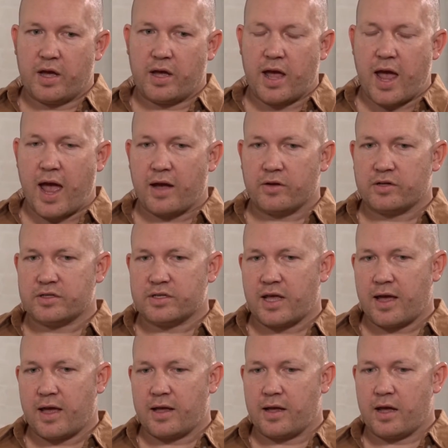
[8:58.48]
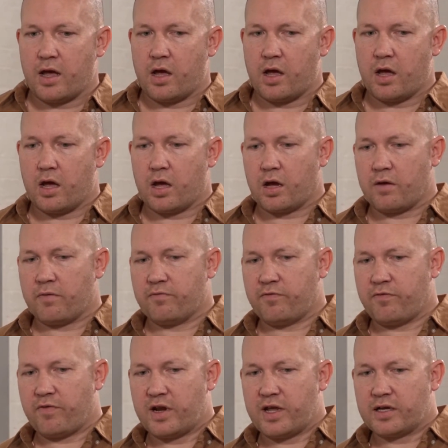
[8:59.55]
How does that
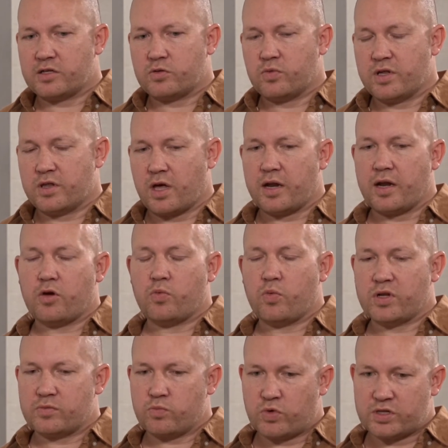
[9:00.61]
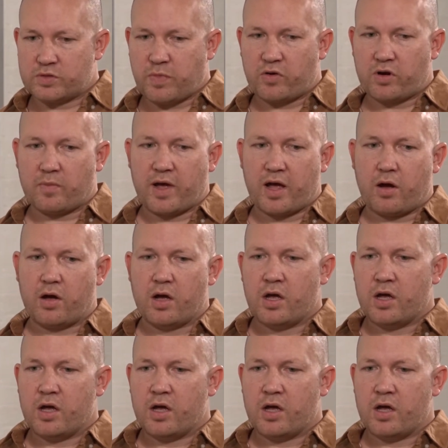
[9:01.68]
conflict with, I know we spoke about